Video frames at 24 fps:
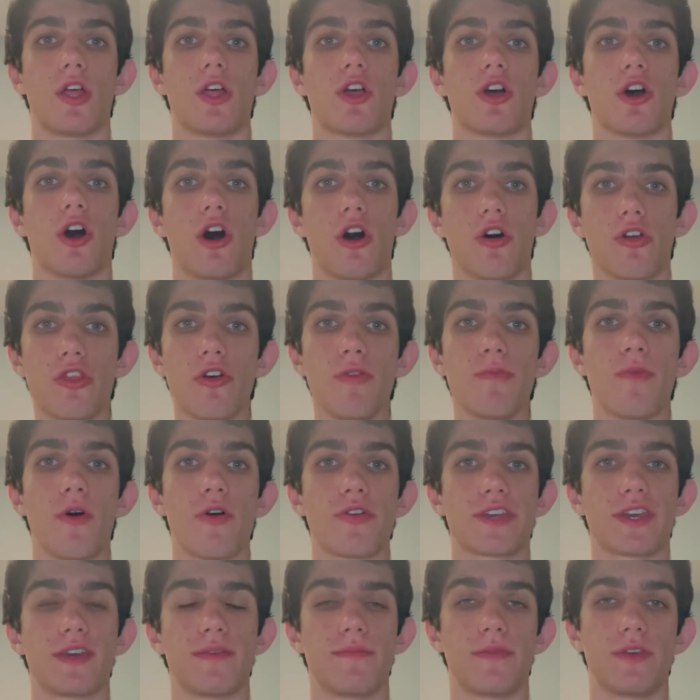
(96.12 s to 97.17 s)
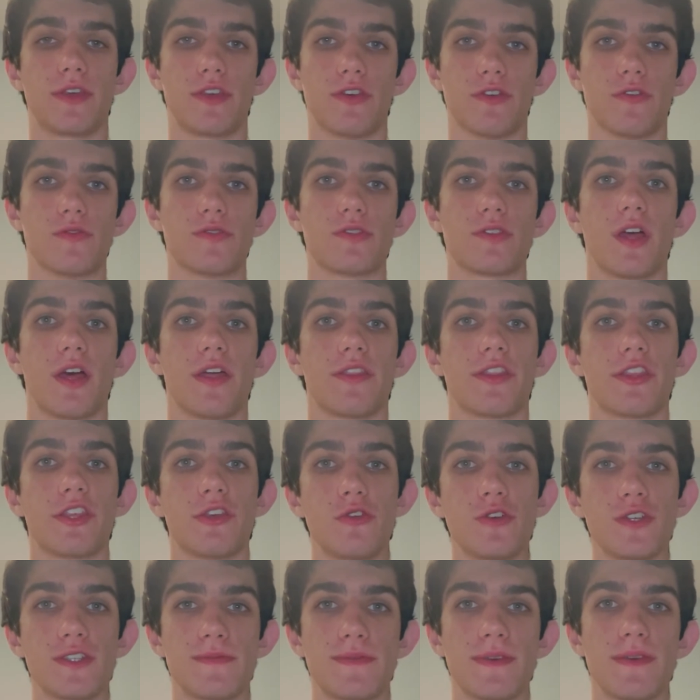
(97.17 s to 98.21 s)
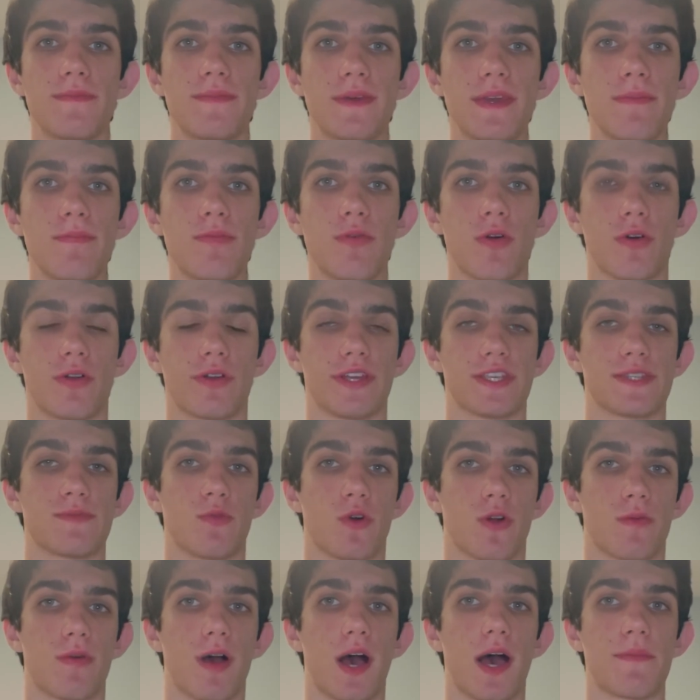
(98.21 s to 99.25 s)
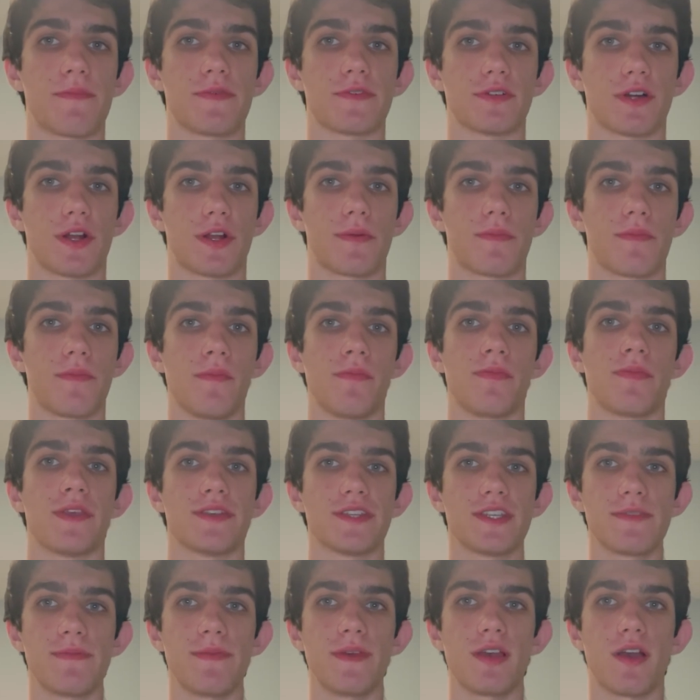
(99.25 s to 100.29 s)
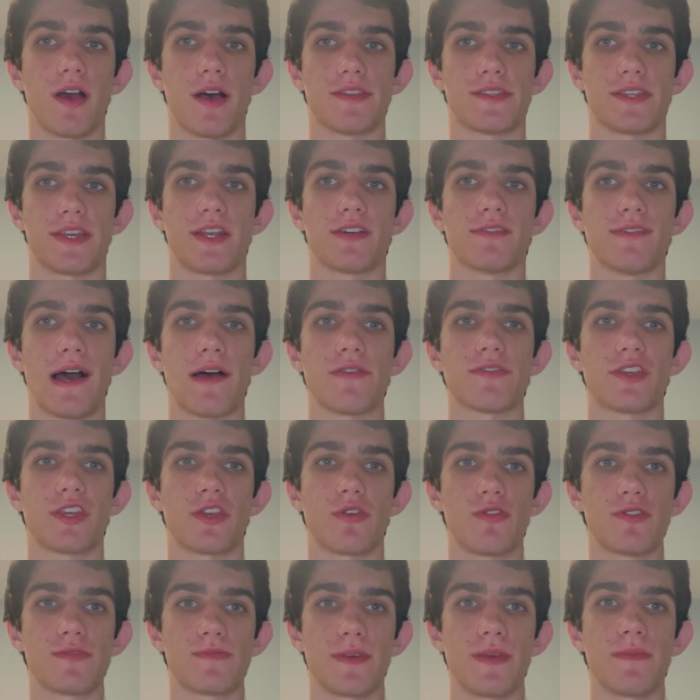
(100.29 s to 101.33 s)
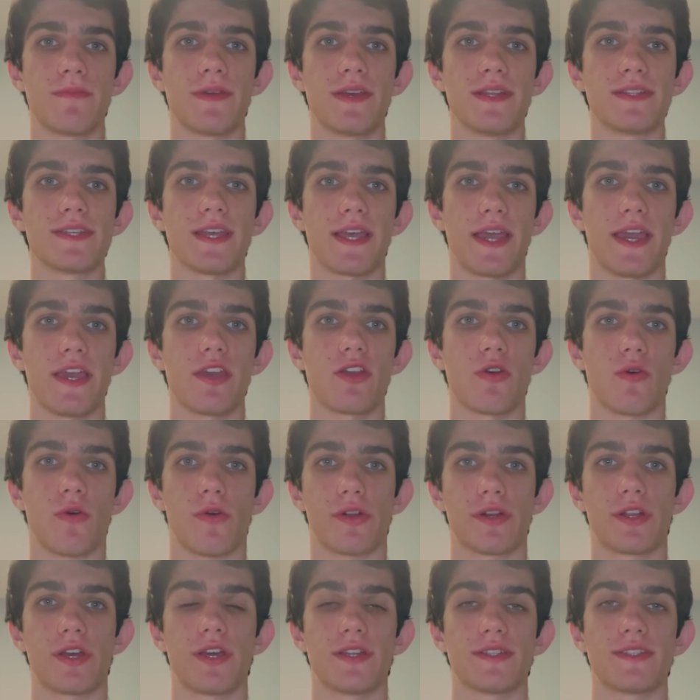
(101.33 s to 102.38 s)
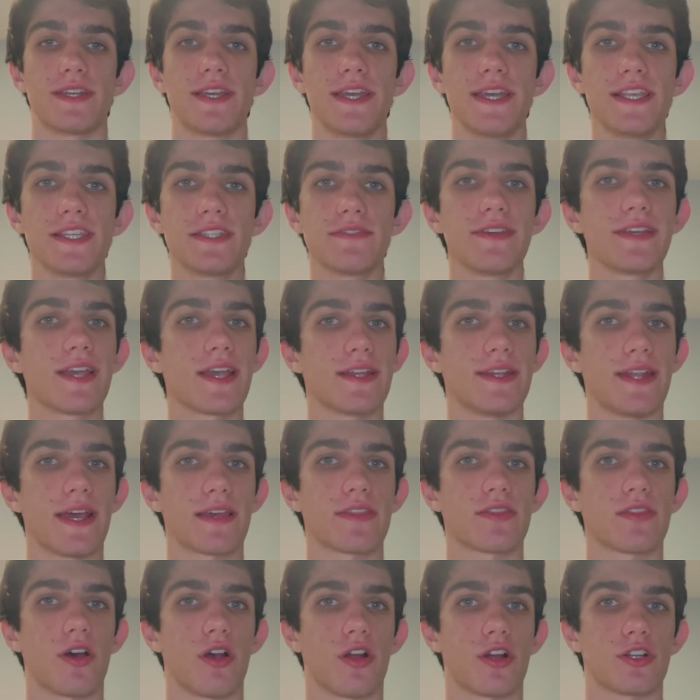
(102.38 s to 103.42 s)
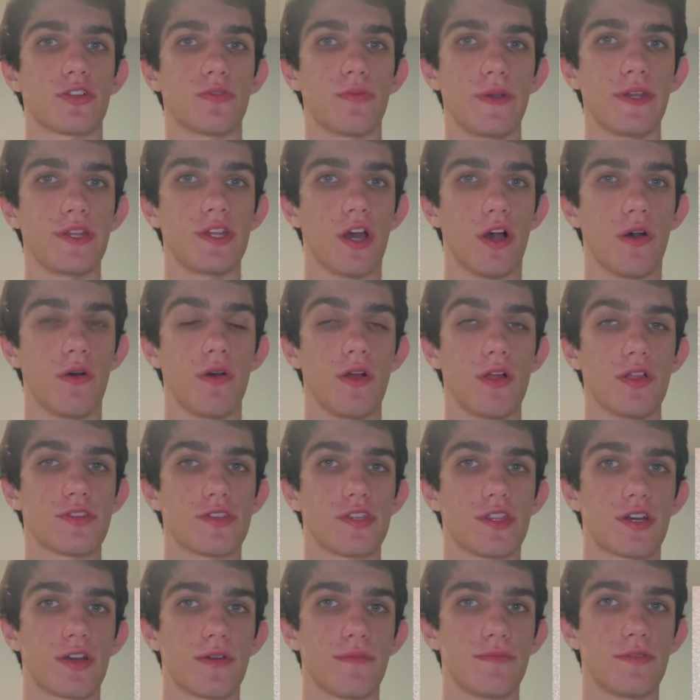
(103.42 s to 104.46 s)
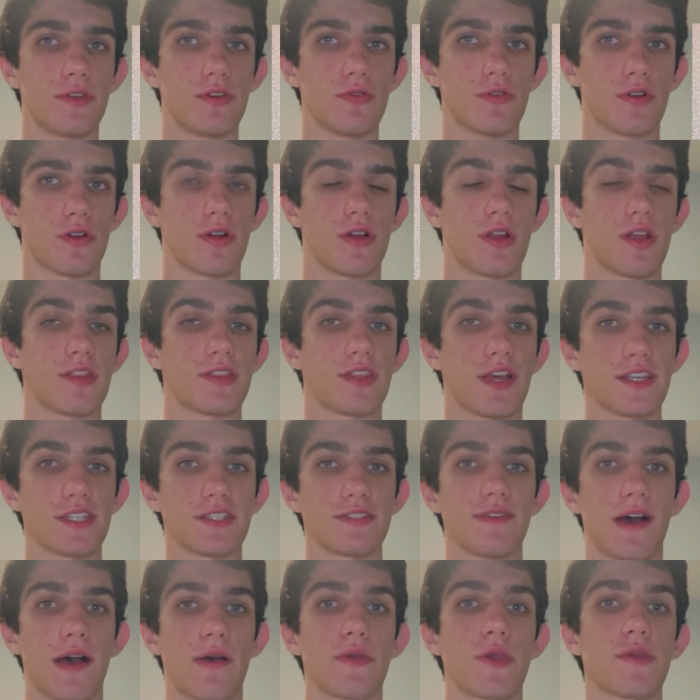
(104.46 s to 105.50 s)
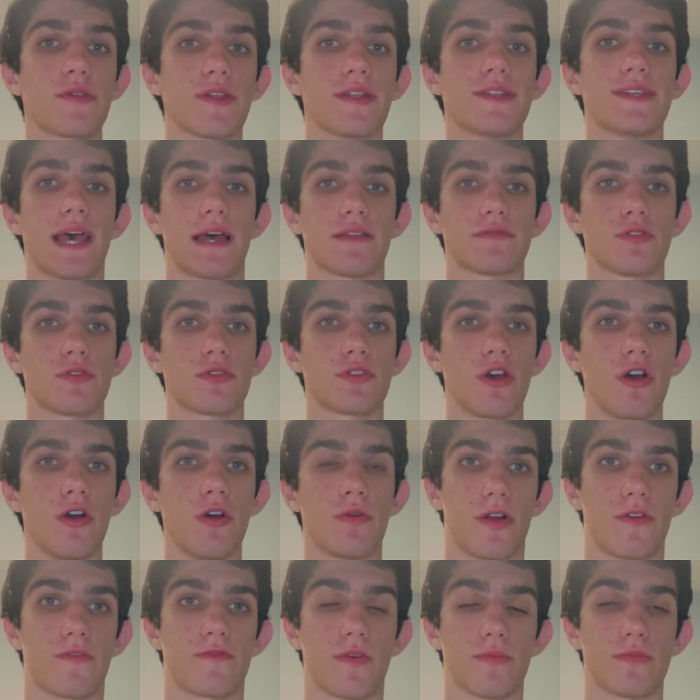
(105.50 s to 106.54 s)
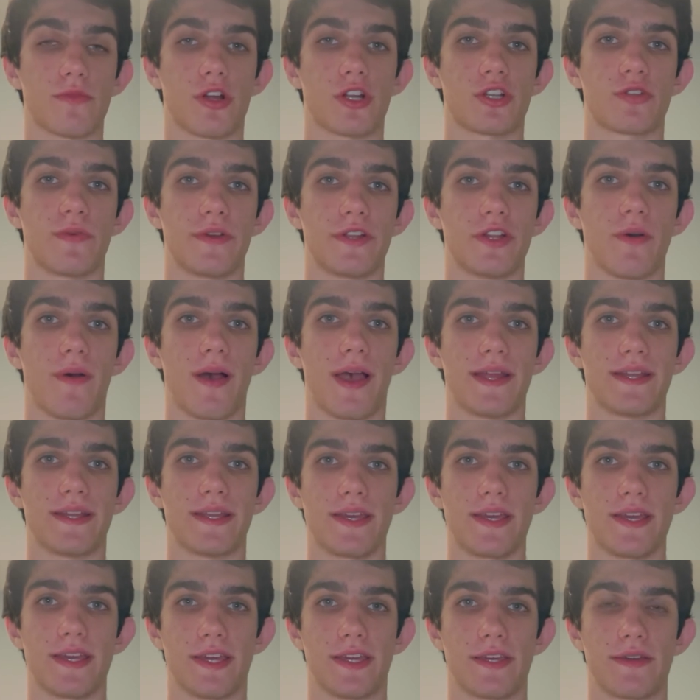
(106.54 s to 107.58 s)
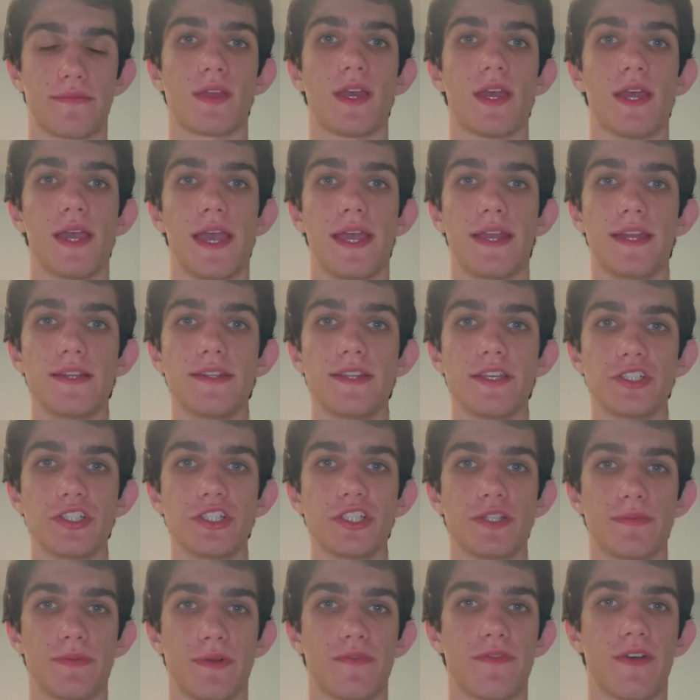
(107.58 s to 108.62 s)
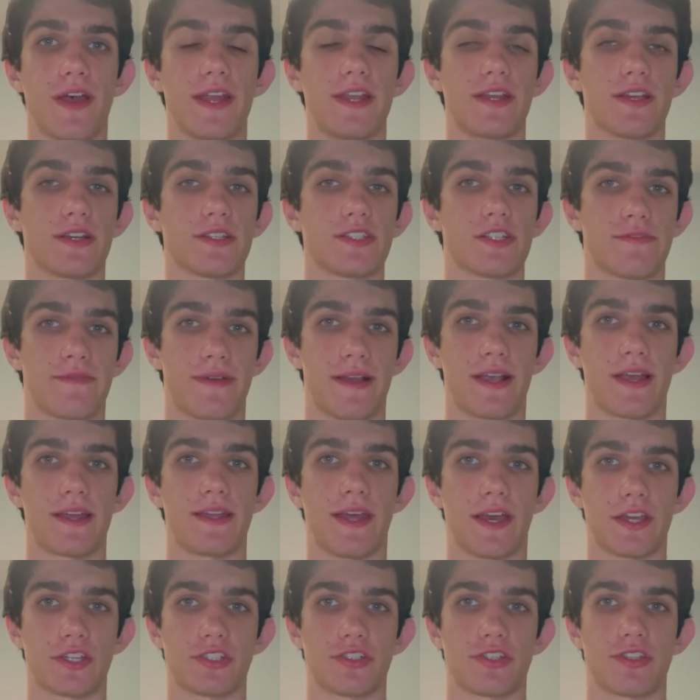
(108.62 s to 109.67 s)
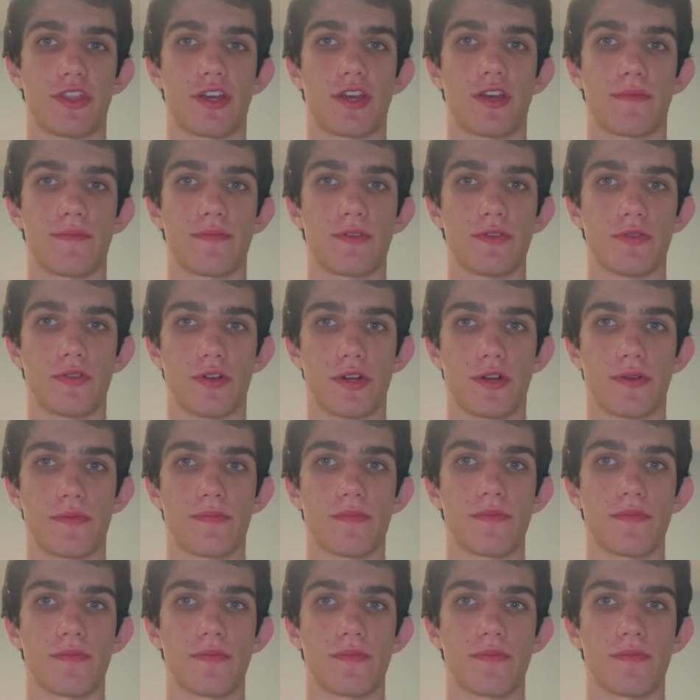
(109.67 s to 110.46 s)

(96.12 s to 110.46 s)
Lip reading: Although both can be used, the USB-B port is more popular. This is because it allows a USB-B to A cord to easily connect the Arduino to the computer, thus allowing you to download code from the Arduino IDE. In addition to providing a direct connection to the computer,